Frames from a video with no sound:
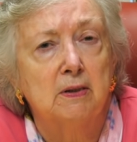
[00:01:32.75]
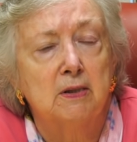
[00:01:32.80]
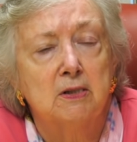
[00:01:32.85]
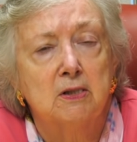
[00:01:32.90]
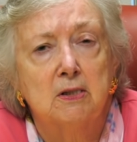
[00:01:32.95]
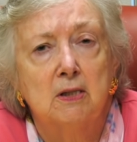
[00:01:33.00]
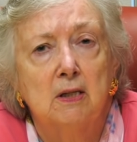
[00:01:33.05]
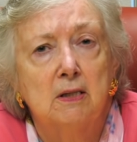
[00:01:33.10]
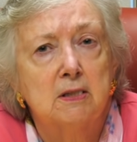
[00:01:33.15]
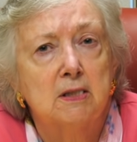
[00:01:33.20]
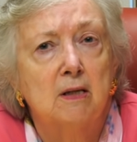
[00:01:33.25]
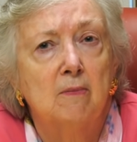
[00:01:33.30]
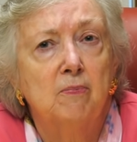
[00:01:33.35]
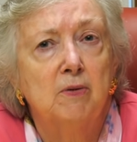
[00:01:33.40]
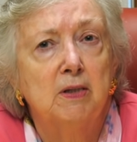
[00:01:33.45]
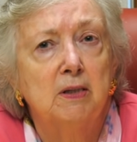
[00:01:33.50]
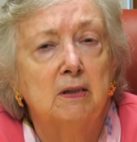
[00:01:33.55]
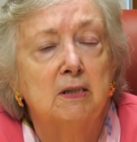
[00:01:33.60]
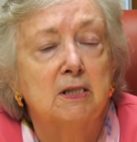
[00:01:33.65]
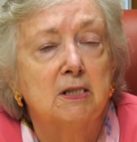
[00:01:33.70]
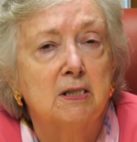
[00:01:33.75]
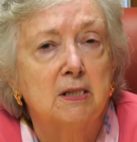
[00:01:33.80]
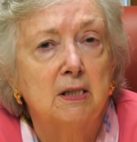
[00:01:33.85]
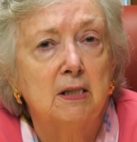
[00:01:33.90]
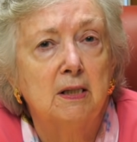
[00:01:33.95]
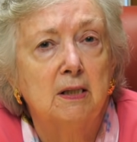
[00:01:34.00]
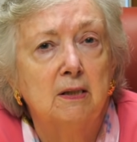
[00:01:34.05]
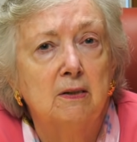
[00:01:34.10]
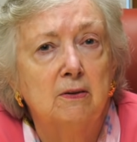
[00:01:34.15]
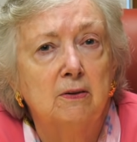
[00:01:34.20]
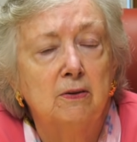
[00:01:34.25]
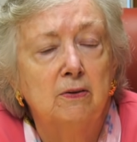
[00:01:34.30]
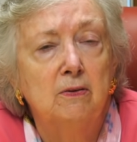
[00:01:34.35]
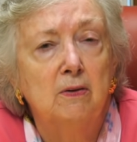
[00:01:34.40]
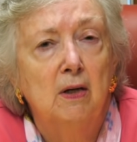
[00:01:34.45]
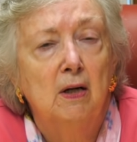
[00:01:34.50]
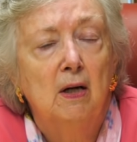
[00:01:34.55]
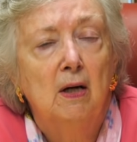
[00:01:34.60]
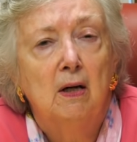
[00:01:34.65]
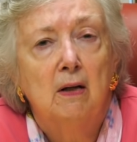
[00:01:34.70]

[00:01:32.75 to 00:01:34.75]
It's not something the city can do,